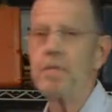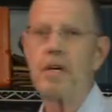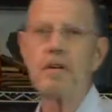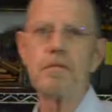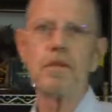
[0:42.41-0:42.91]

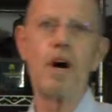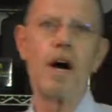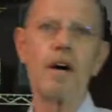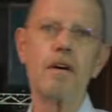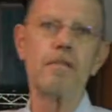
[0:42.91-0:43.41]
me of a
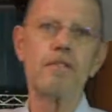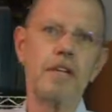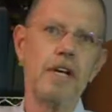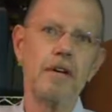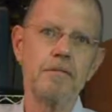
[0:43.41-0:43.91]
lot of
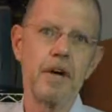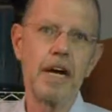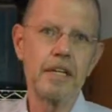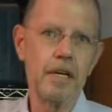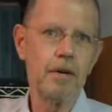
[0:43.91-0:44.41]
the
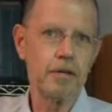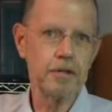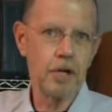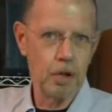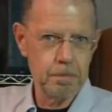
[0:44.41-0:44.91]
Frank Gehry
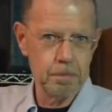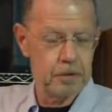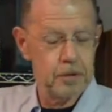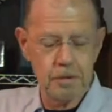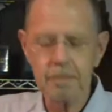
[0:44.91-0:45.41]

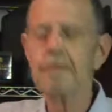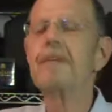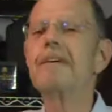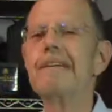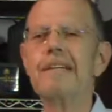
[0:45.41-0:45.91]
sculpts,
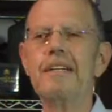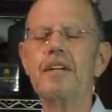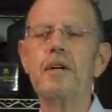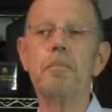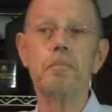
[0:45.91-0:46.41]

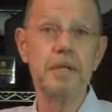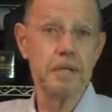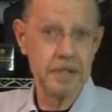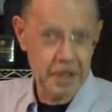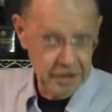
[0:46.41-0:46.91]

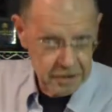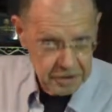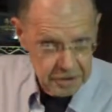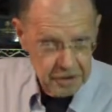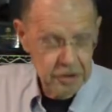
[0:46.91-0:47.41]

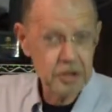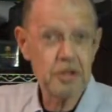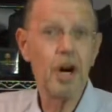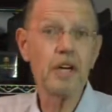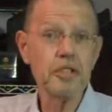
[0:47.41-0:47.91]
buildings,
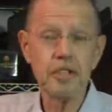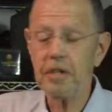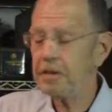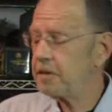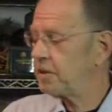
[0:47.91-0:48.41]

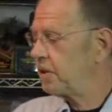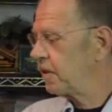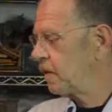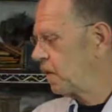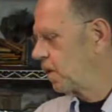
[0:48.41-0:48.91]
structures,
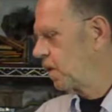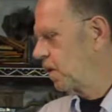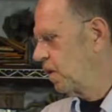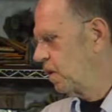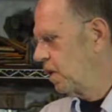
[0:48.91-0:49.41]

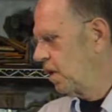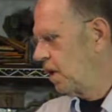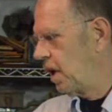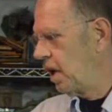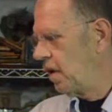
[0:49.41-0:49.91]

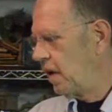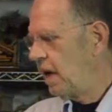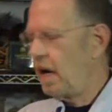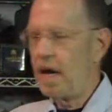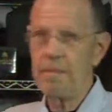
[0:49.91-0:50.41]

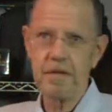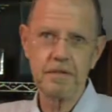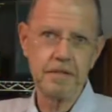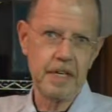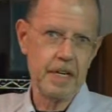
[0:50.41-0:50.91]
and I've been a
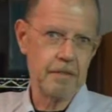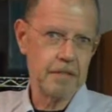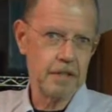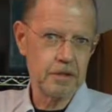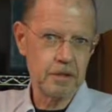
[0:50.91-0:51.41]
fan of
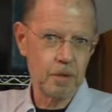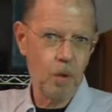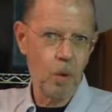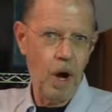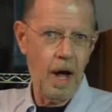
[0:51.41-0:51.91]
his for
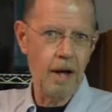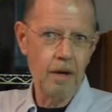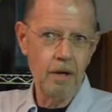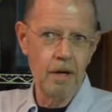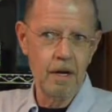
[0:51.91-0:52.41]
a
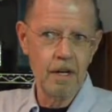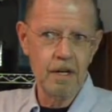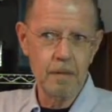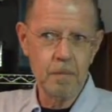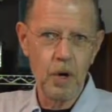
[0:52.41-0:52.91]
while.
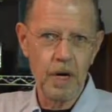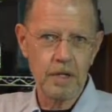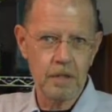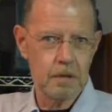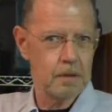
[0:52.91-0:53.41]

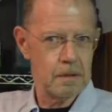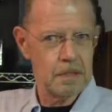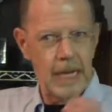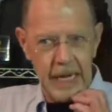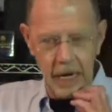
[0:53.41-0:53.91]
But
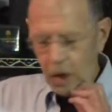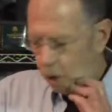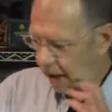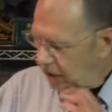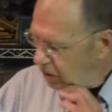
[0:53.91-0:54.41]
taking a quick